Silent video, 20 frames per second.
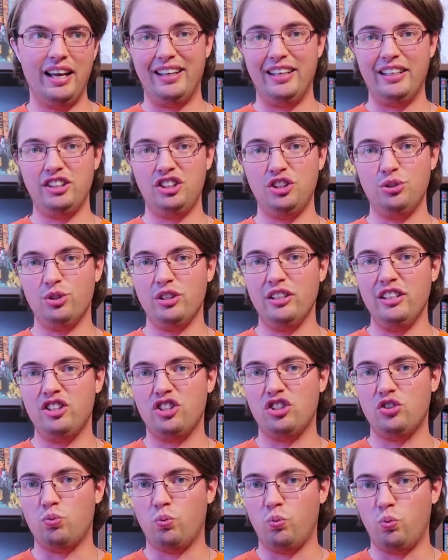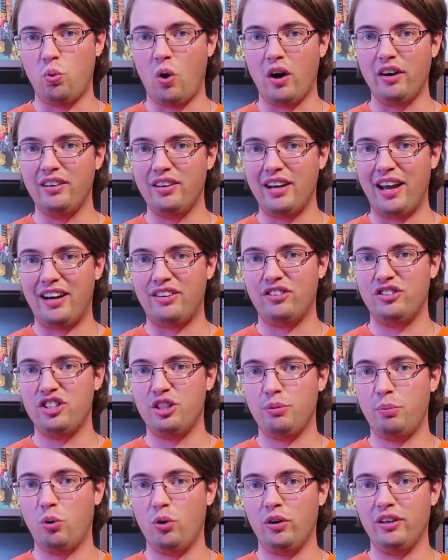it's usually just 1
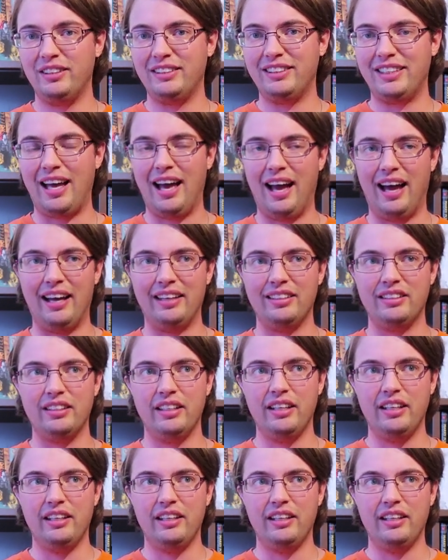energy point and